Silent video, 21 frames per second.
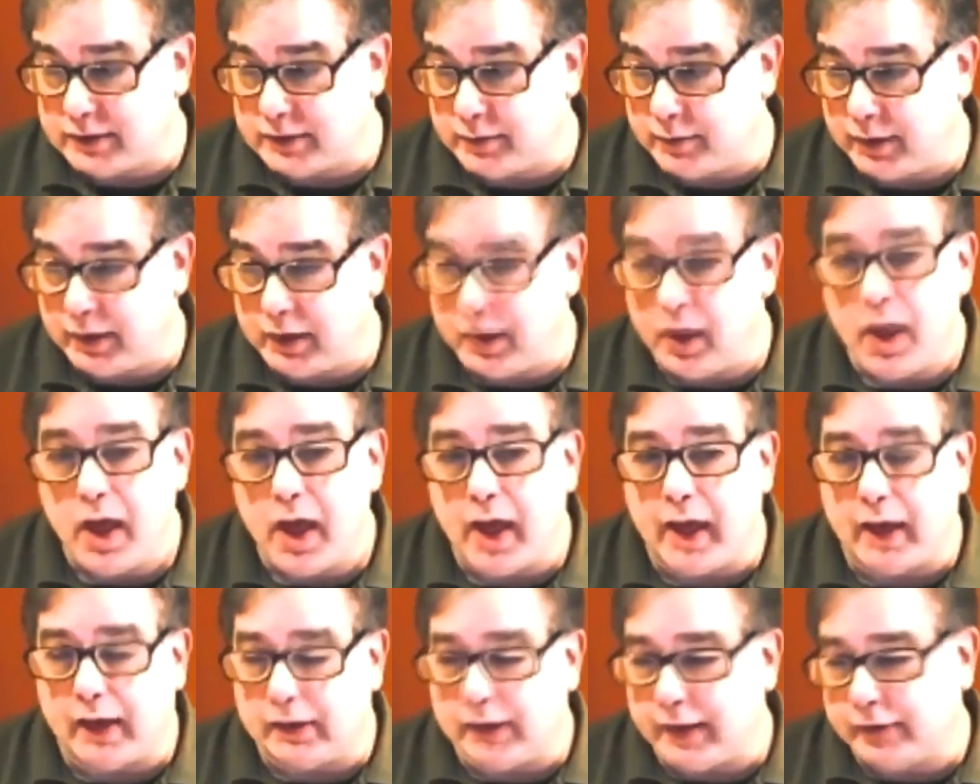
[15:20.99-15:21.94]
has to be
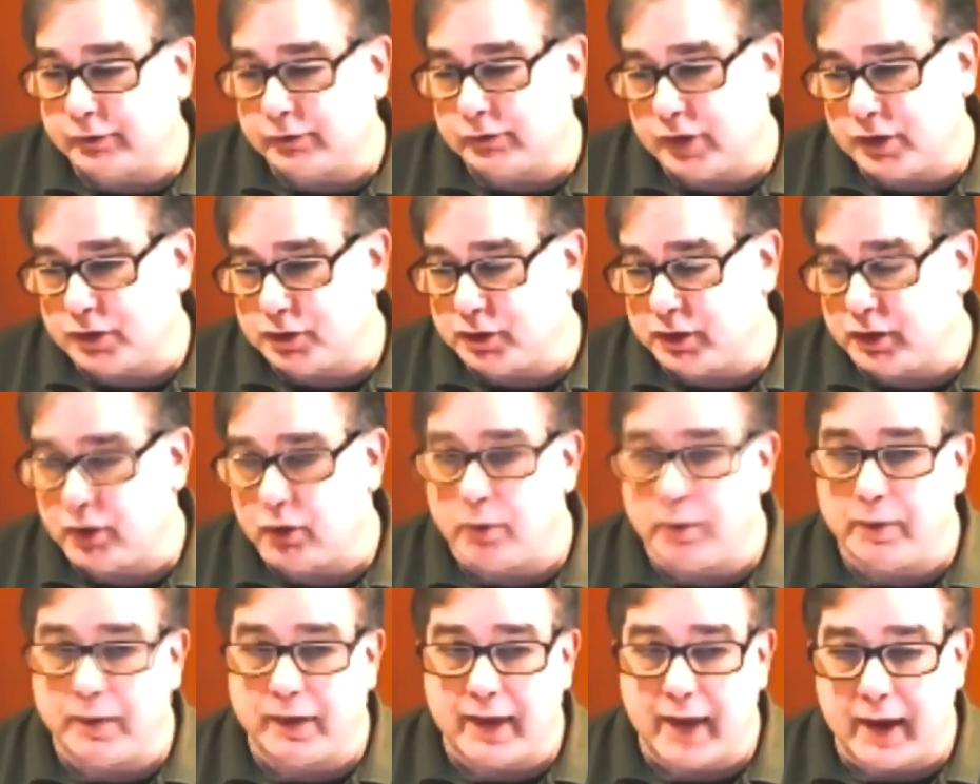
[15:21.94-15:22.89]
an electrical
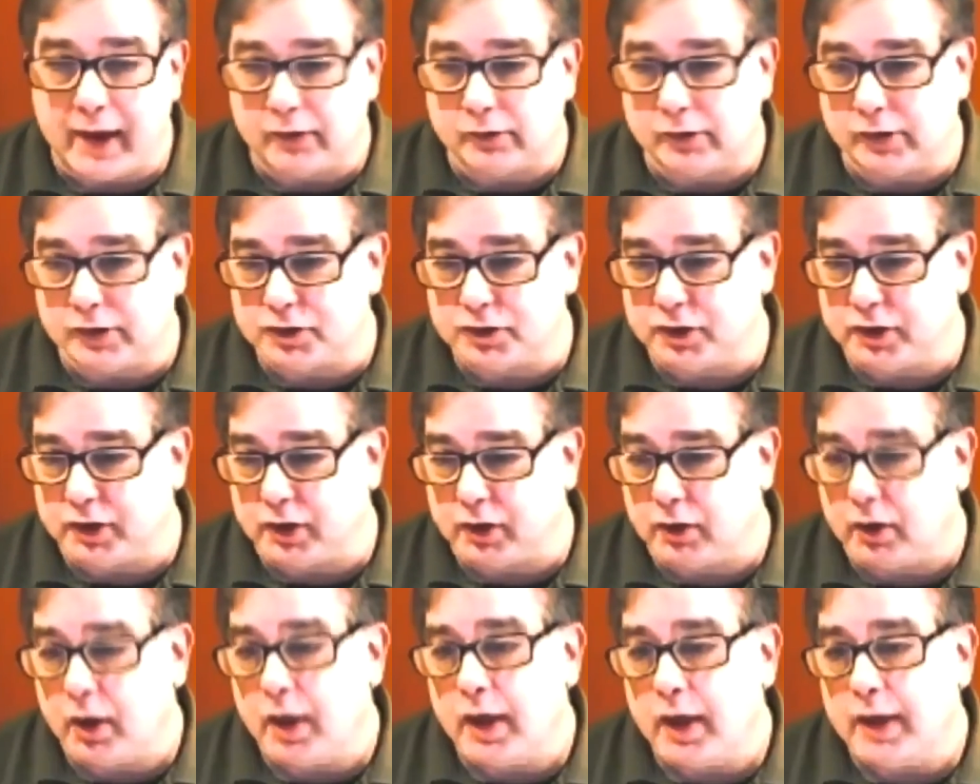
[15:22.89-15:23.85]
engineer or a mechanical
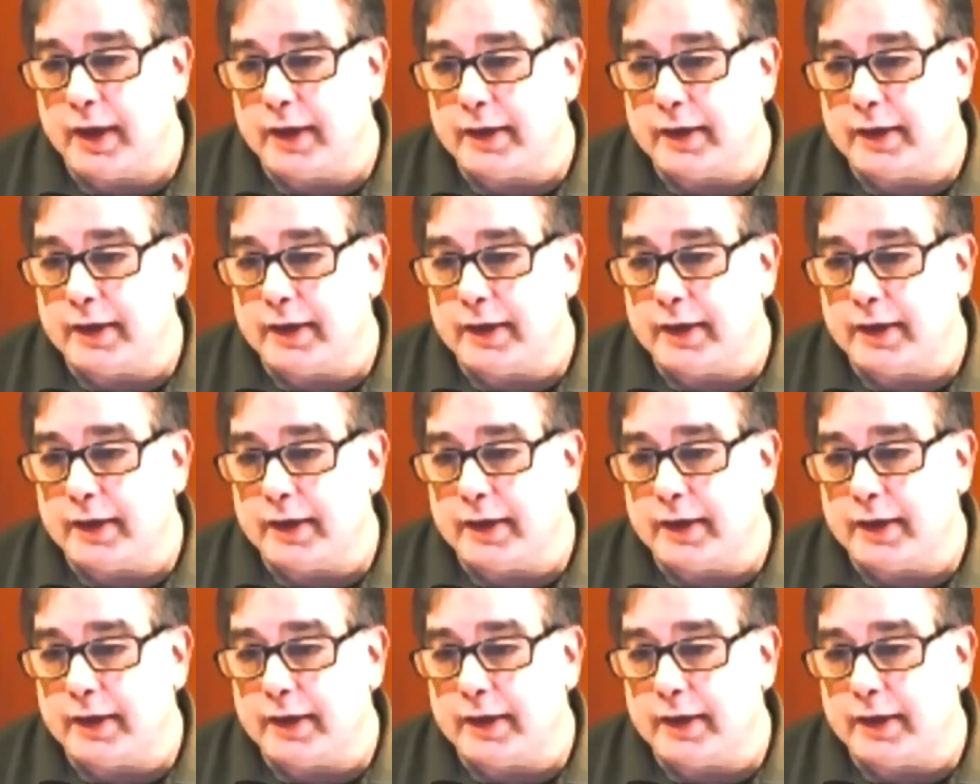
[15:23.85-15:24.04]
engineer.